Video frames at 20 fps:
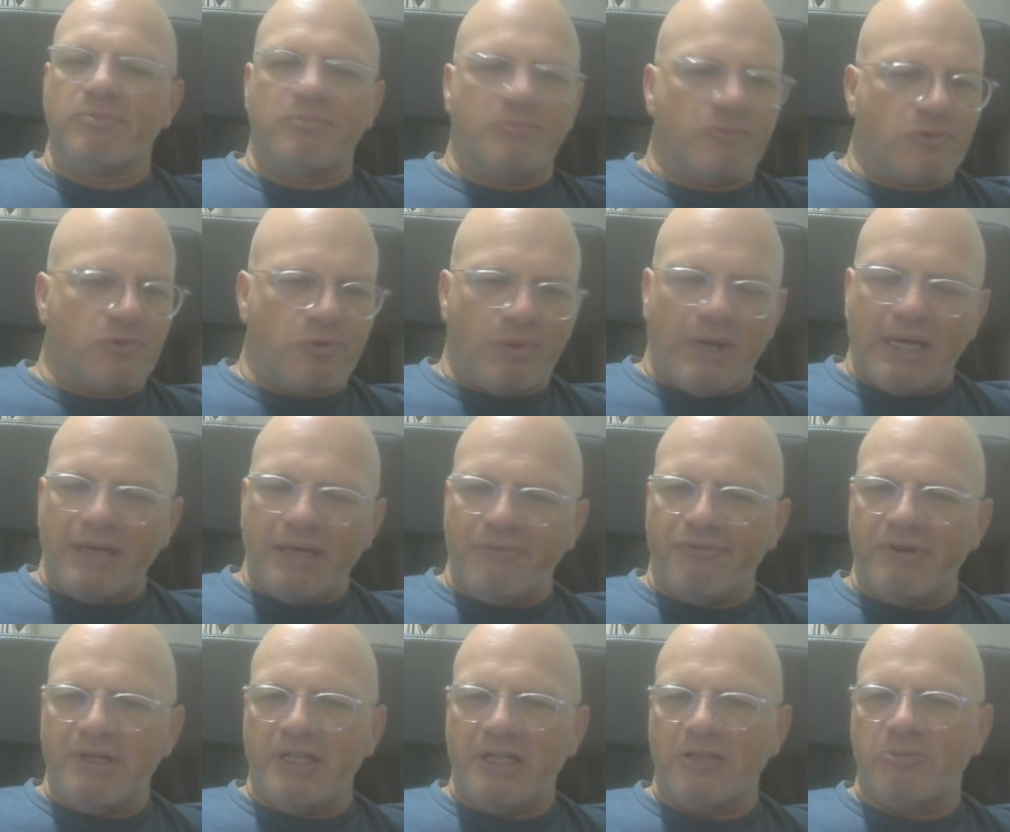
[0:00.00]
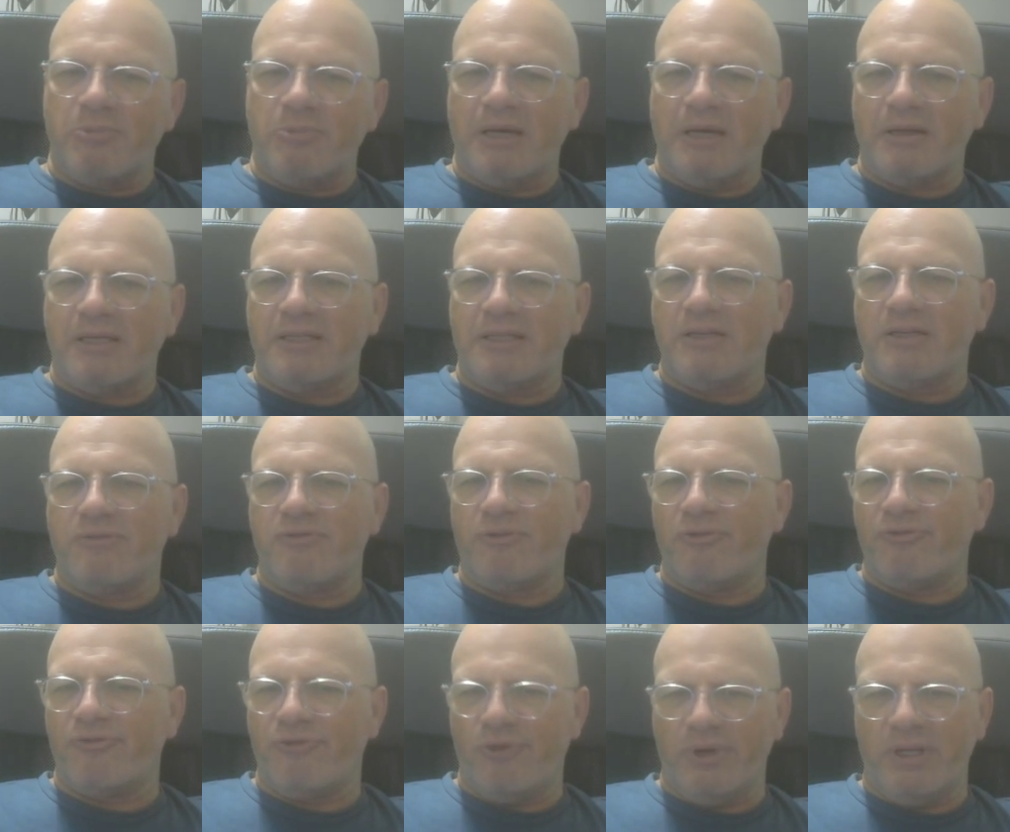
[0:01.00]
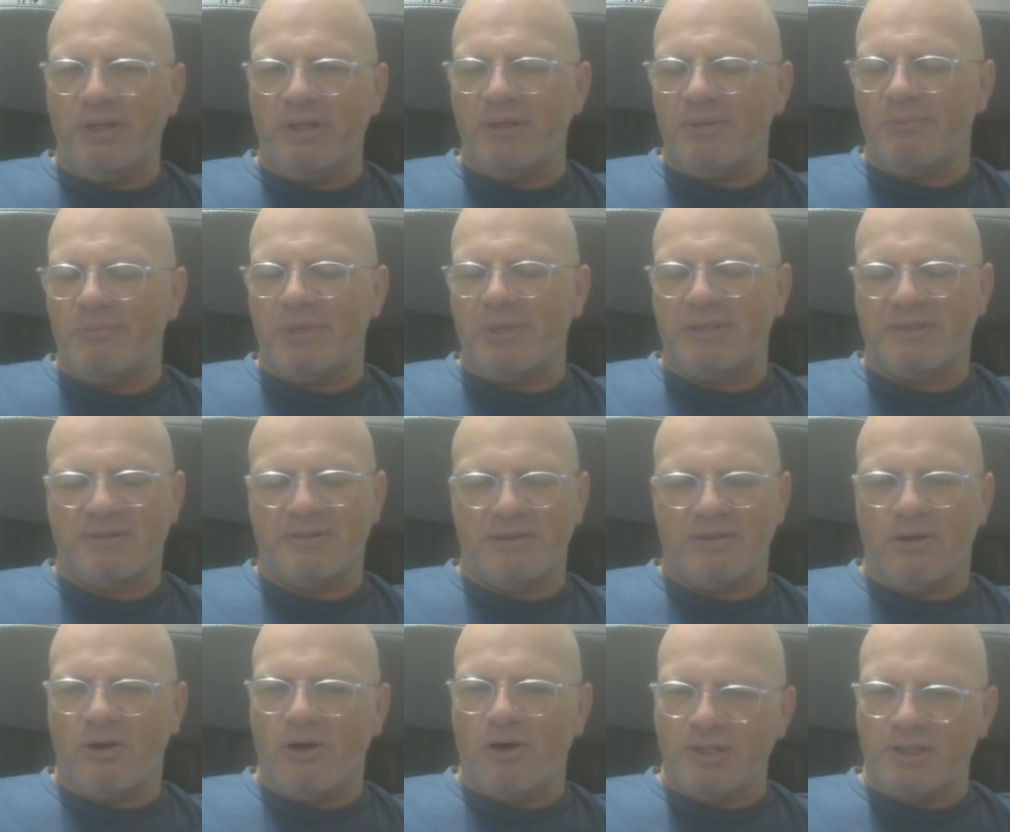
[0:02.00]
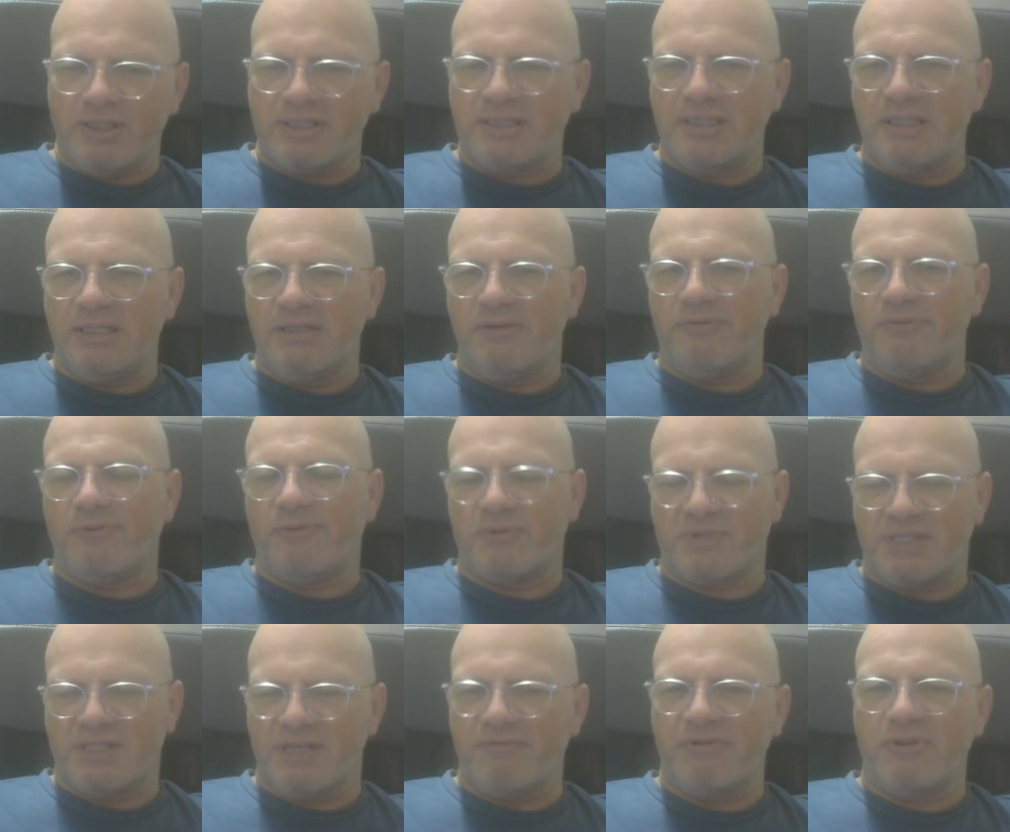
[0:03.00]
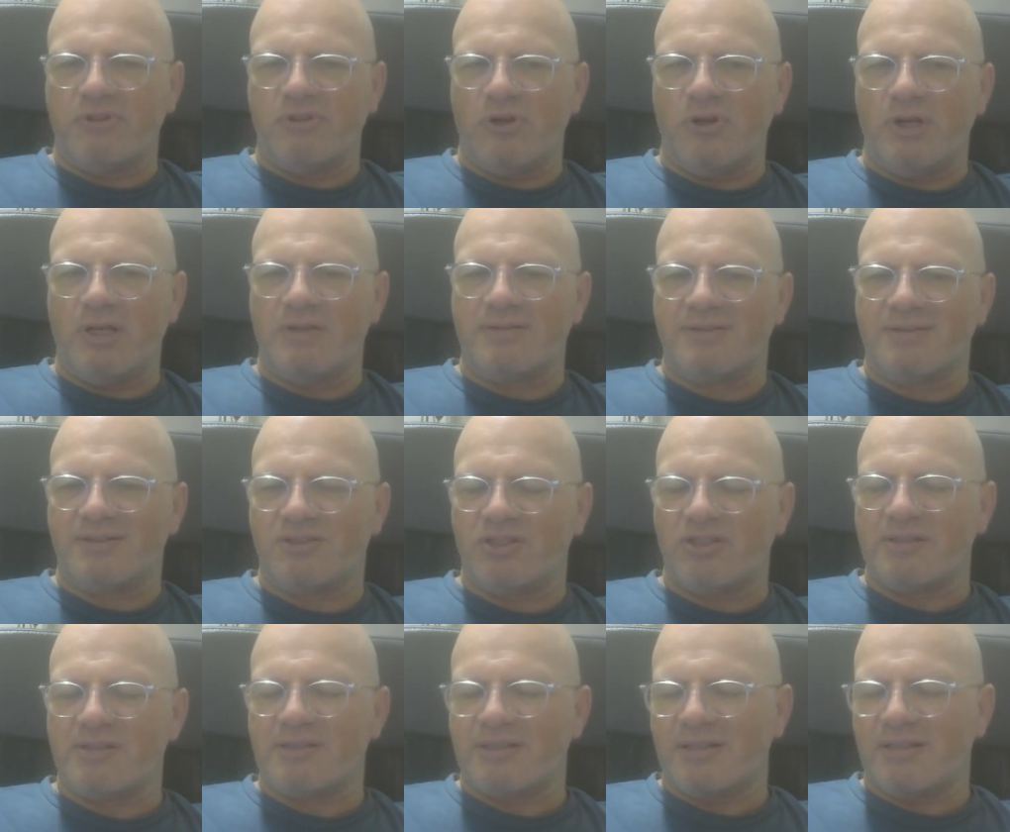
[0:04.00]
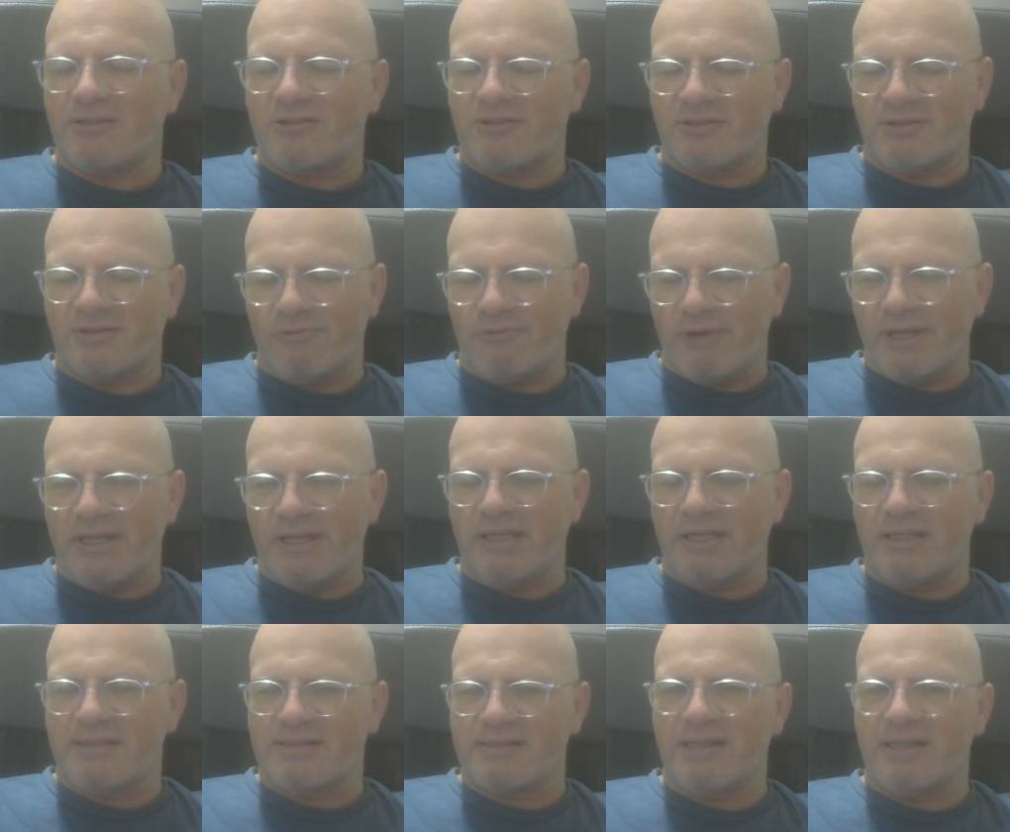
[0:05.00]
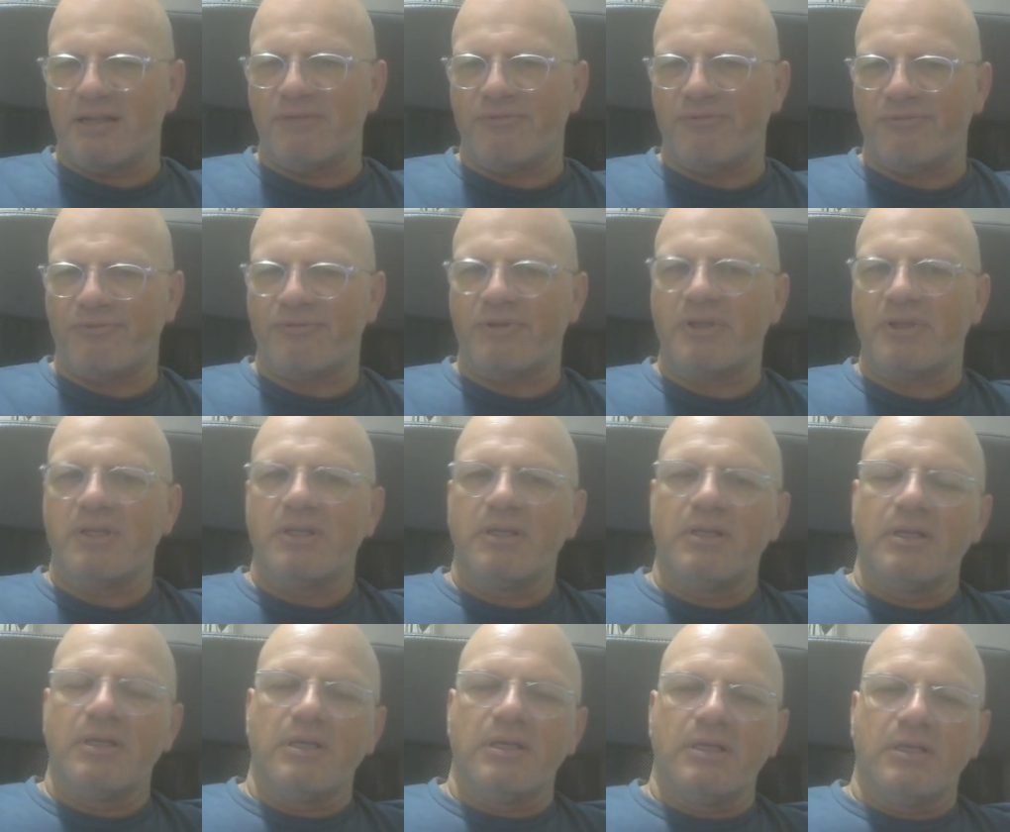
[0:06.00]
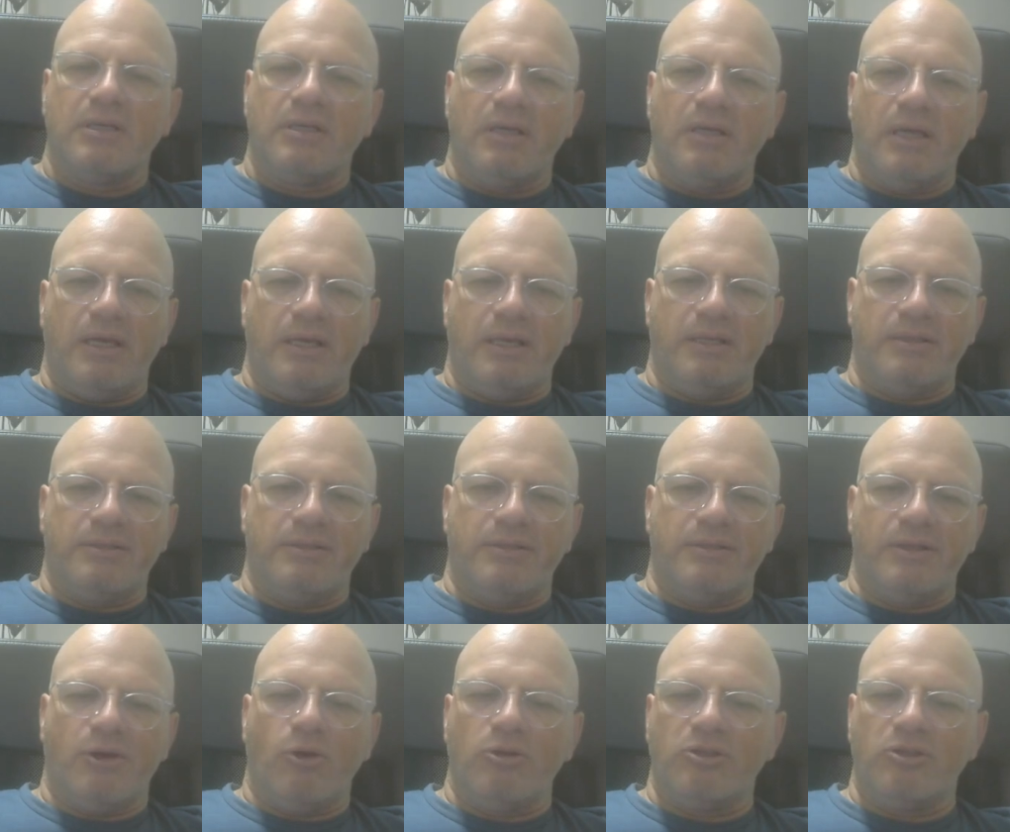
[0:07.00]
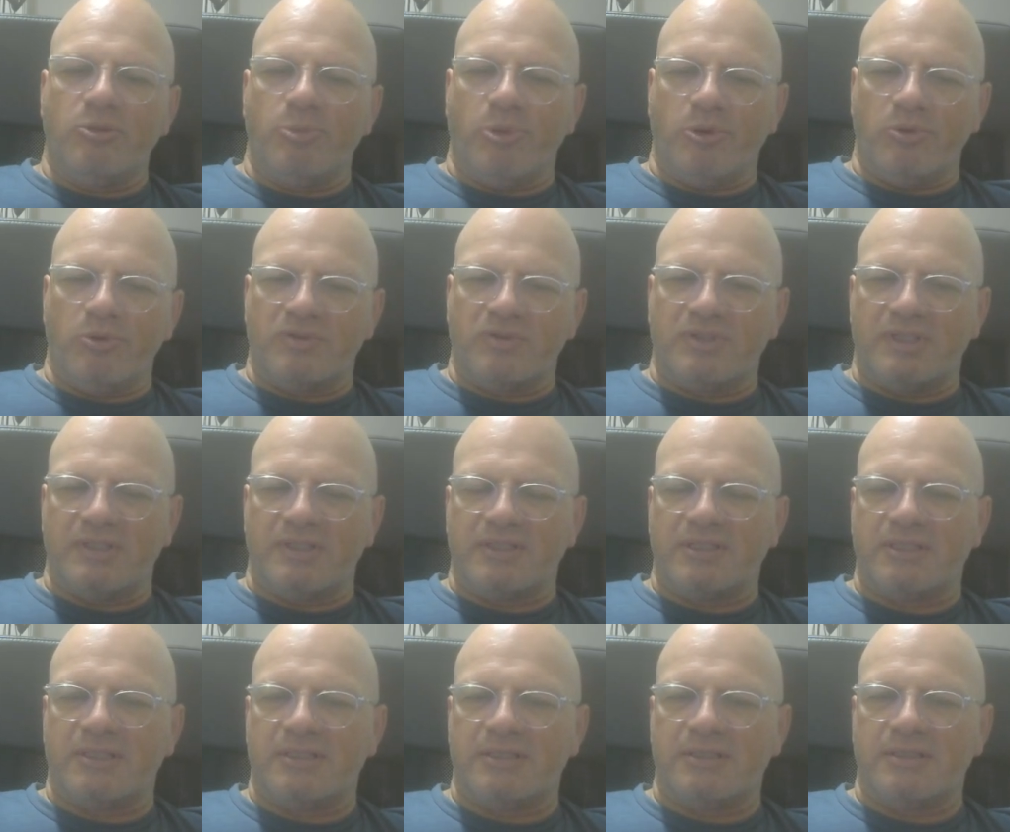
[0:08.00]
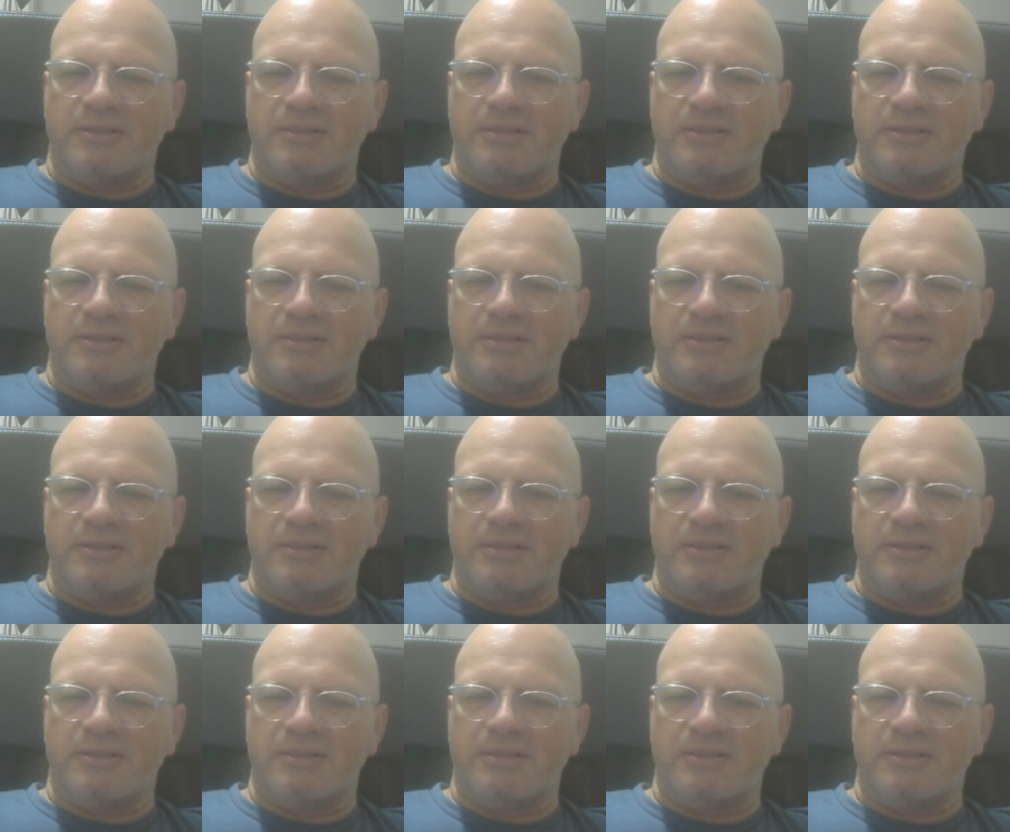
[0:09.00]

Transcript: try affiliate marketing for free, but honestly, for $7, just the training itself and all the bonuses